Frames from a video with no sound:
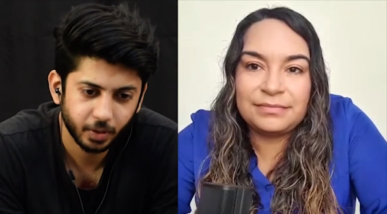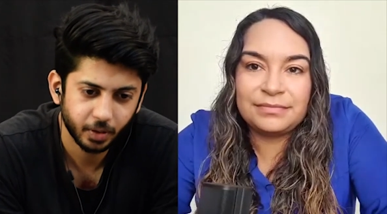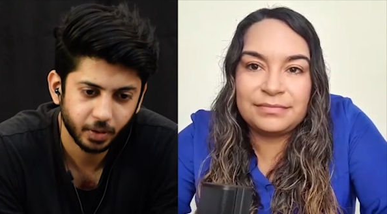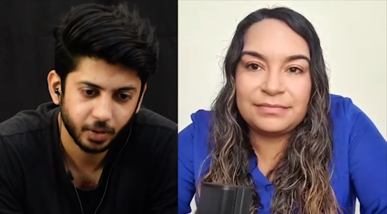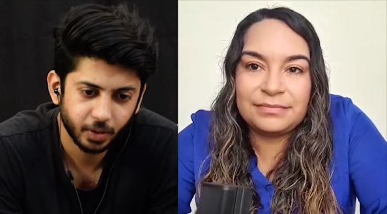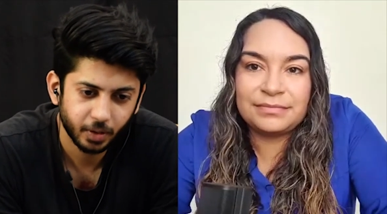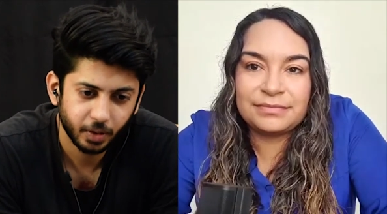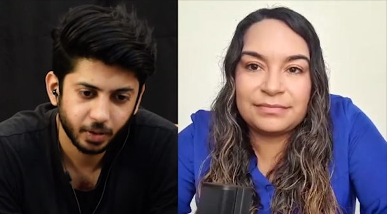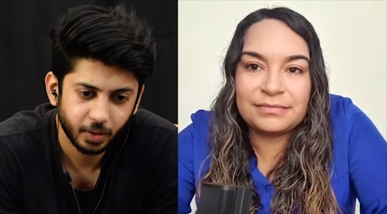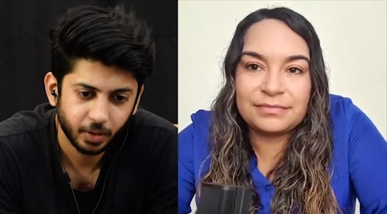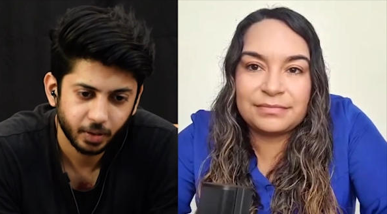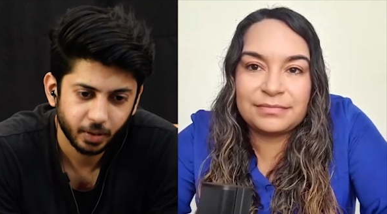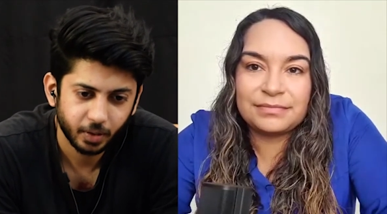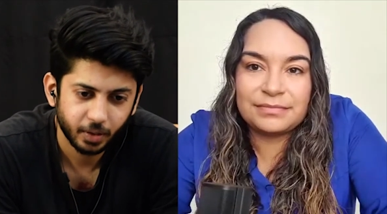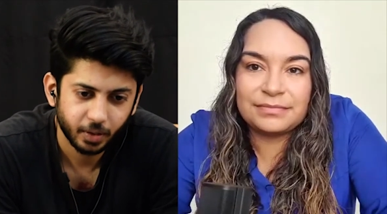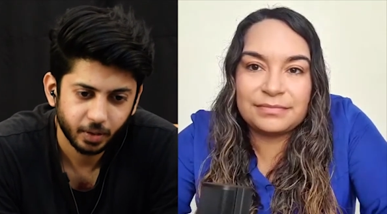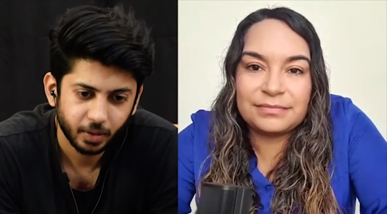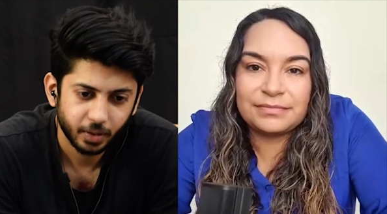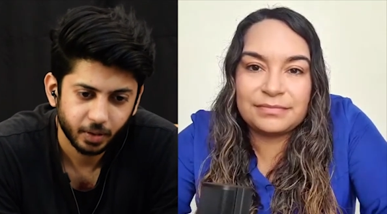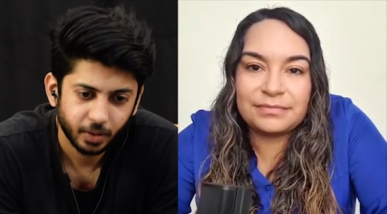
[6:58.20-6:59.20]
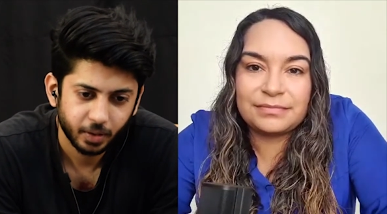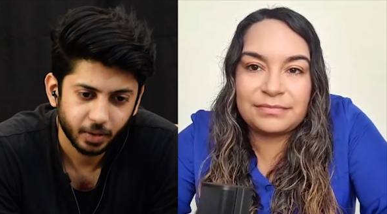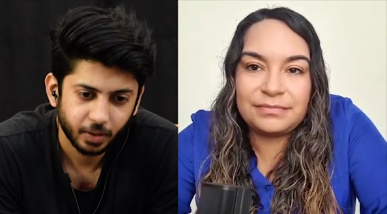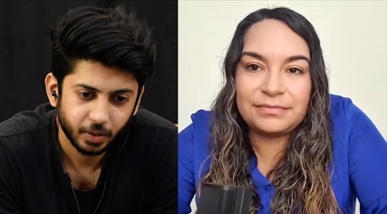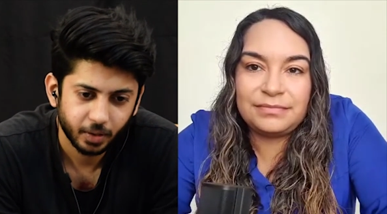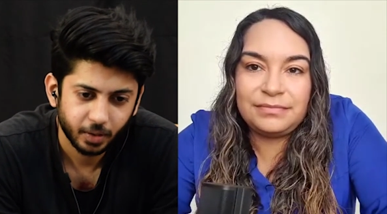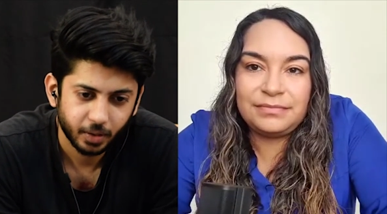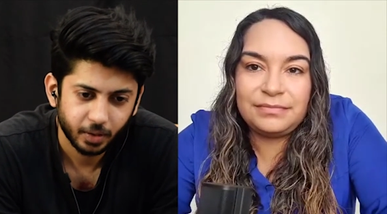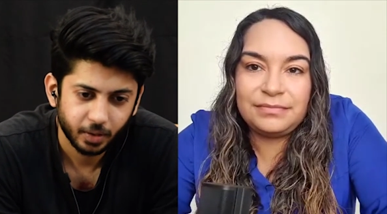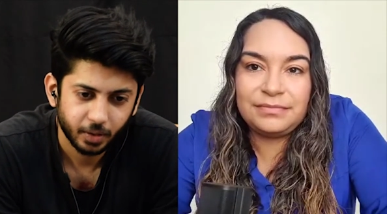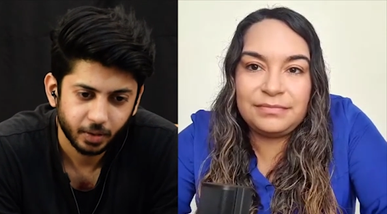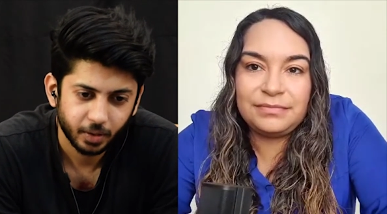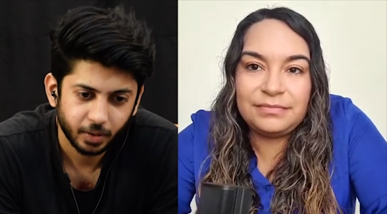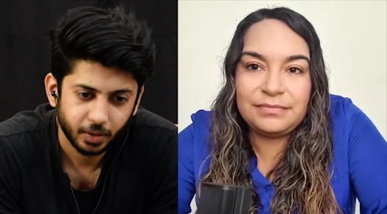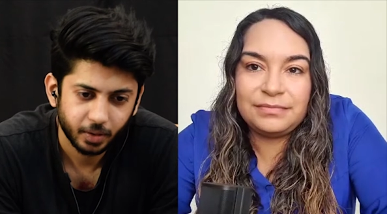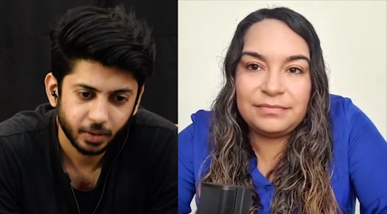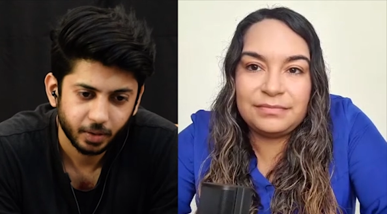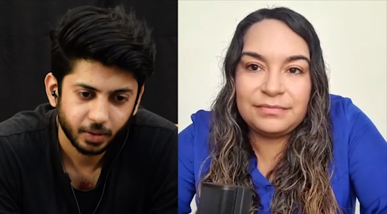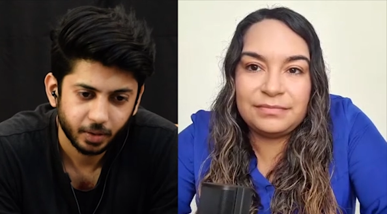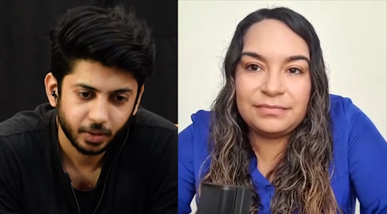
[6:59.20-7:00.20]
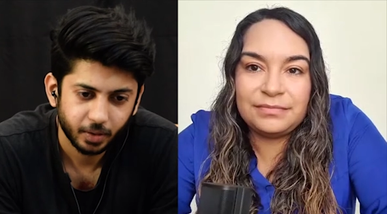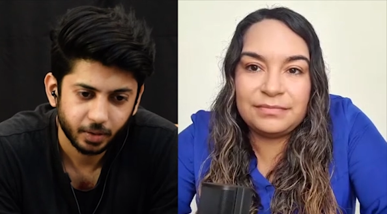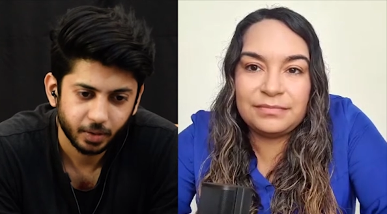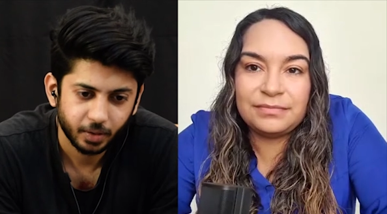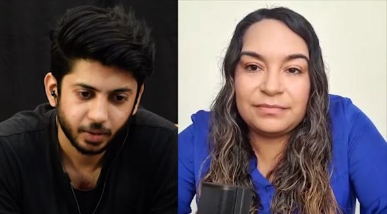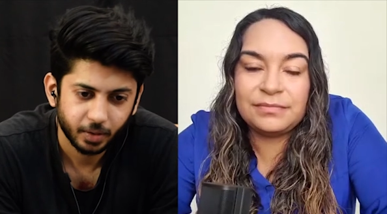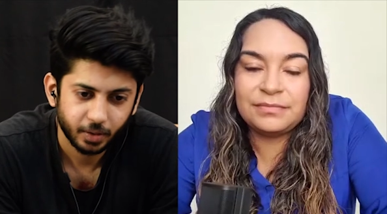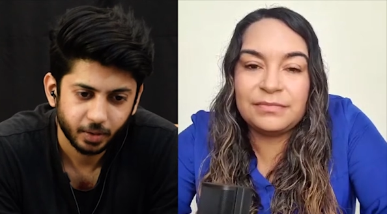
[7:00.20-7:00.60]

(no one is talking)